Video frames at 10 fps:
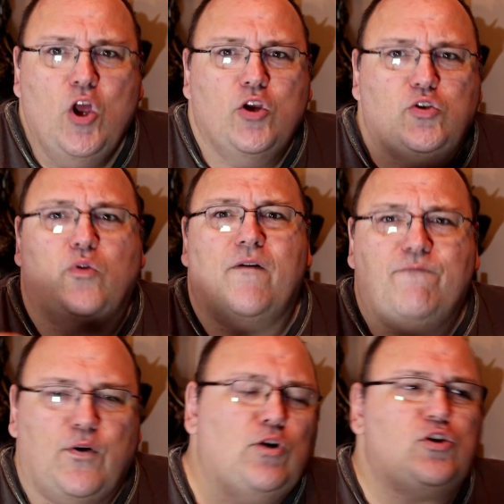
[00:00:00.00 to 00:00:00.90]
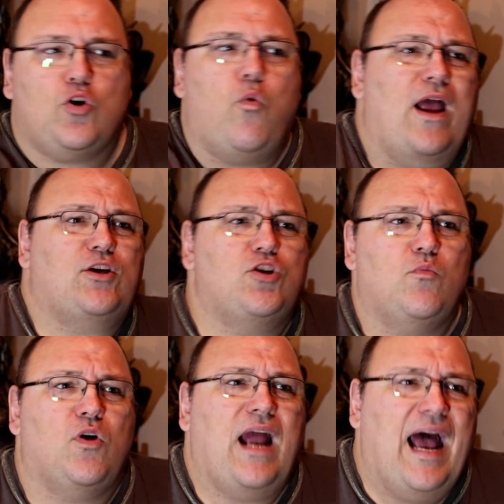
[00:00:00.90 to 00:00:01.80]
So the first
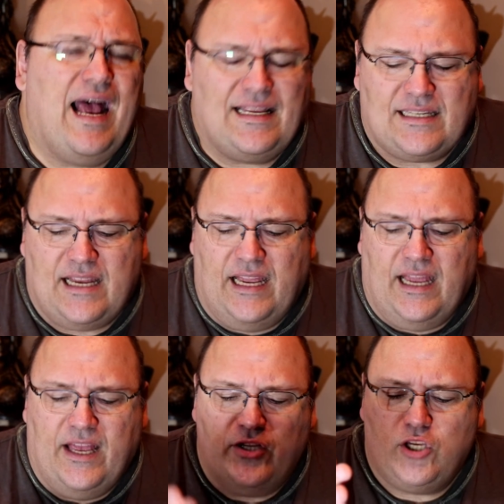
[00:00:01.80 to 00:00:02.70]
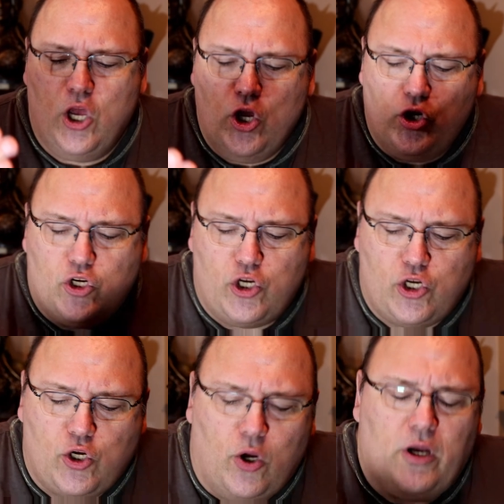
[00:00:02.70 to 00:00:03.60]
question we're asking is,
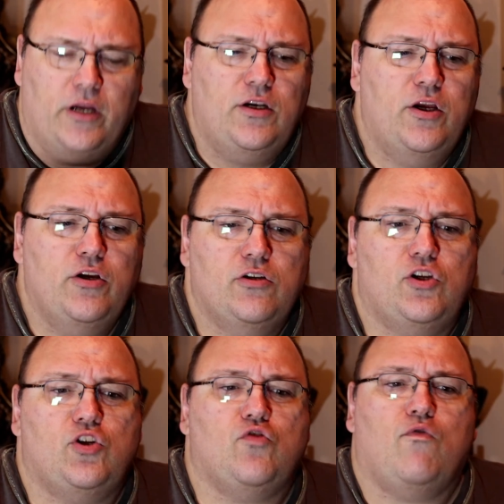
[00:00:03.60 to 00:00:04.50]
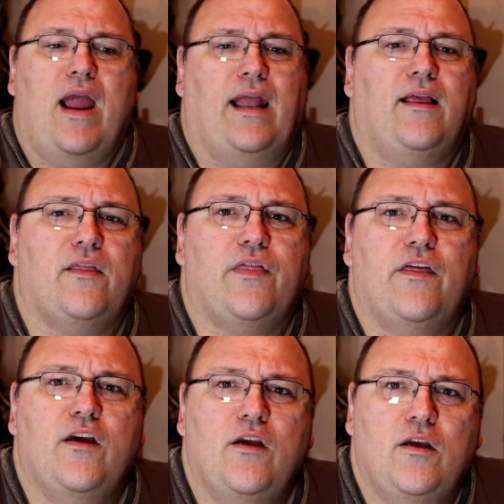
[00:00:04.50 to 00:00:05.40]
should
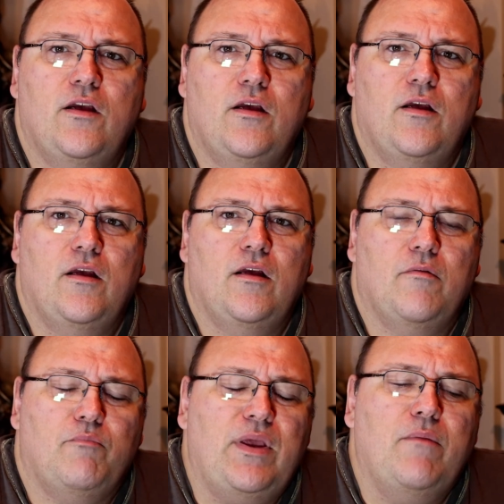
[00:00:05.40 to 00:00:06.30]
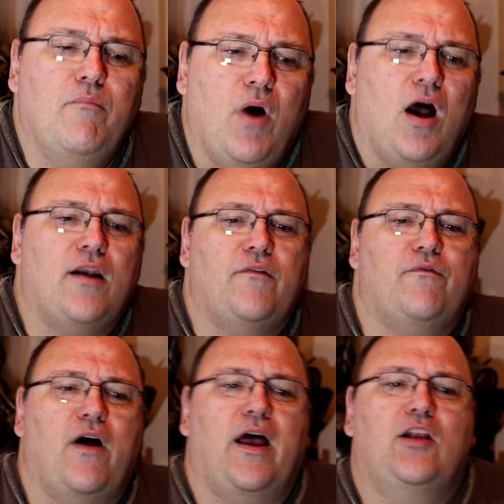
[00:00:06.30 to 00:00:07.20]
strength be
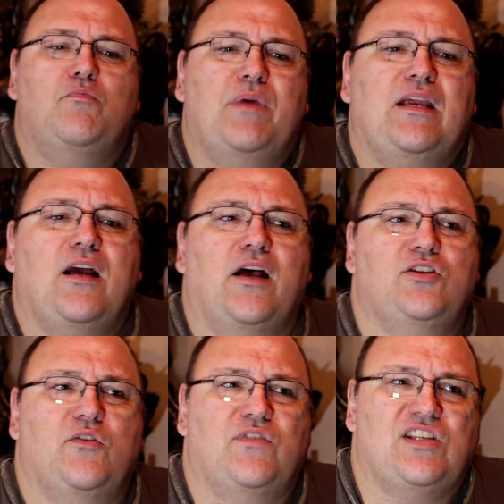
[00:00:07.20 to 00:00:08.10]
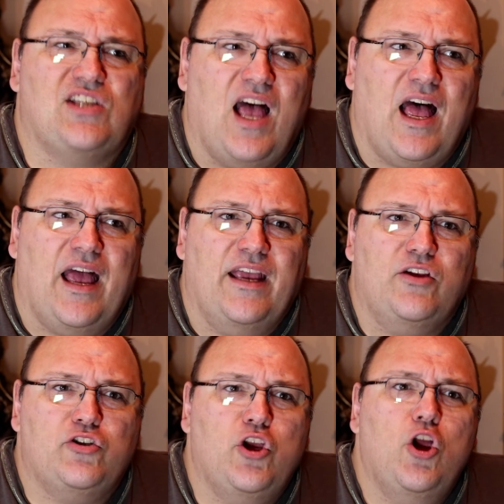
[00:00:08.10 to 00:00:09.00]
modified because of
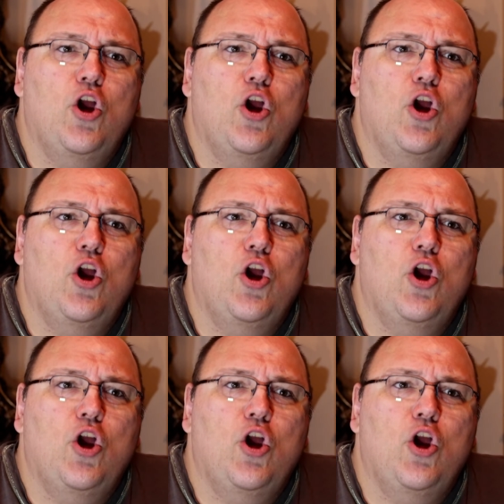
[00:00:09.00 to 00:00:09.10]
size?